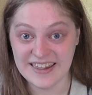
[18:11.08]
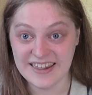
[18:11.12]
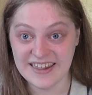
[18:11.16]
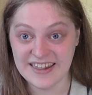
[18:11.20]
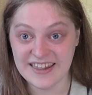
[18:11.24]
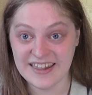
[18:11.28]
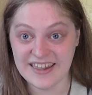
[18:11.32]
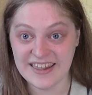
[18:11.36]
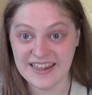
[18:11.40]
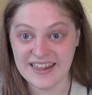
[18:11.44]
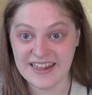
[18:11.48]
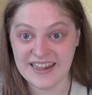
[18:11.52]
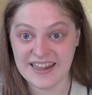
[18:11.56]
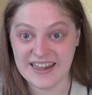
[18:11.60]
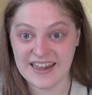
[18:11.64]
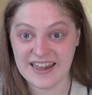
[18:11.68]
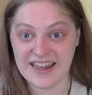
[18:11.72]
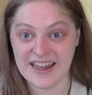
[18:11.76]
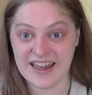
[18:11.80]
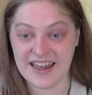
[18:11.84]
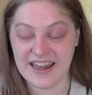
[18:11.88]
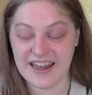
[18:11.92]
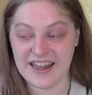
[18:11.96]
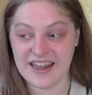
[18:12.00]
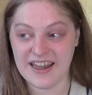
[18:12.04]

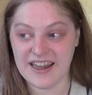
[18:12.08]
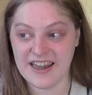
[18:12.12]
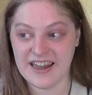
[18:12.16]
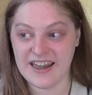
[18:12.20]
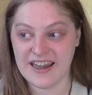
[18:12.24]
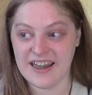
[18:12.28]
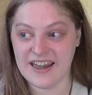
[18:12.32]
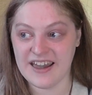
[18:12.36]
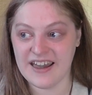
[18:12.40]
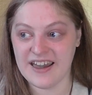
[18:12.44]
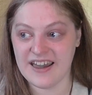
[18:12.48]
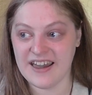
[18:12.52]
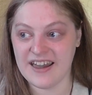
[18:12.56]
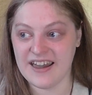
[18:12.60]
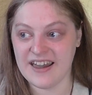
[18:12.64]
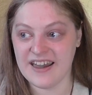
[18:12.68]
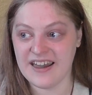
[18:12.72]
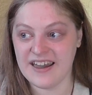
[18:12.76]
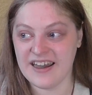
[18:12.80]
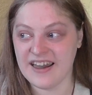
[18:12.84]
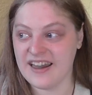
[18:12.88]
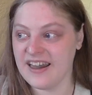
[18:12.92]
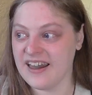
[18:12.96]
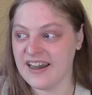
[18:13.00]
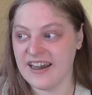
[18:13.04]

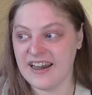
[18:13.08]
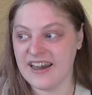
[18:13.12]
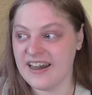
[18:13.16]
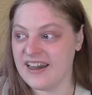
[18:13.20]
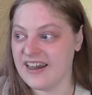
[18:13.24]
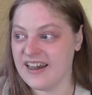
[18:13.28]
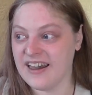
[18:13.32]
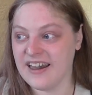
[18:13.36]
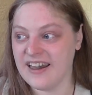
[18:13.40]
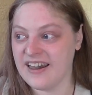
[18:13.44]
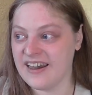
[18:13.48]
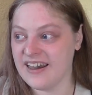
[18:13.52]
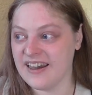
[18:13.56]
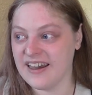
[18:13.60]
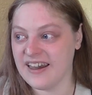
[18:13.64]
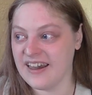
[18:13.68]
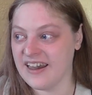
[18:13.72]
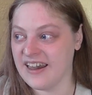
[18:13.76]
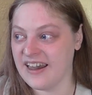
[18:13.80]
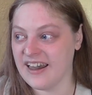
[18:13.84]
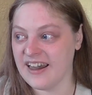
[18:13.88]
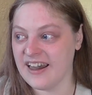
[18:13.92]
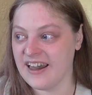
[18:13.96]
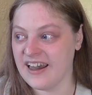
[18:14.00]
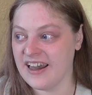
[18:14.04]

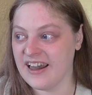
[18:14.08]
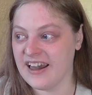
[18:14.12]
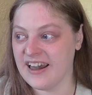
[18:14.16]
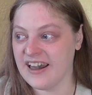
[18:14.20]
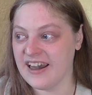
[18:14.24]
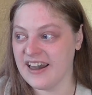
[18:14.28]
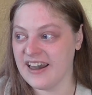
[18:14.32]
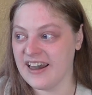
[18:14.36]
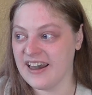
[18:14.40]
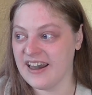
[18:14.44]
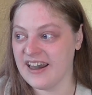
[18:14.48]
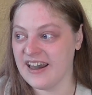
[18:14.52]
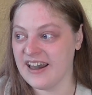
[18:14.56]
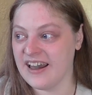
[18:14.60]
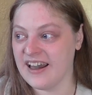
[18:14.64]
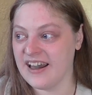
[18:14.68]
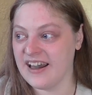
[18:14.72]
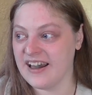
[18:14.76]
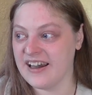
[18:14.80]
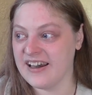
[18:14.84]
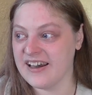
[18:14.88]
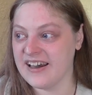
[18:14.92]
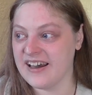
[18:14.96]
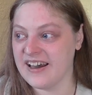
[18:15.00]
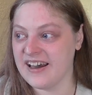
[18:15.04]

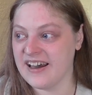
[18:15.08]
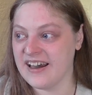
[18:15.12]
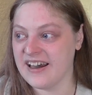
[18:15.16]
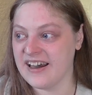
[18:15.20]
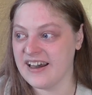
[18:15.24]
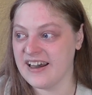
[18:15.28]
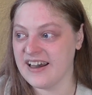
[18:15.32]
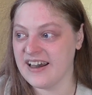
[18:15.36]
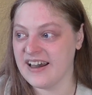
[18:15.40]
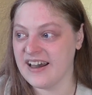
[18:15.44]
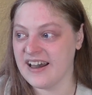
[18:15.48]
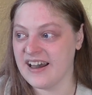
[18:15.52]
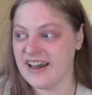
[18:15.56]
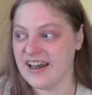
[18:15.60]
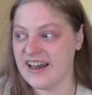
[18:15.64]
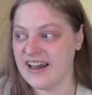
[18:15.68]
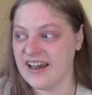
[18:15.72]
Nobody speaks.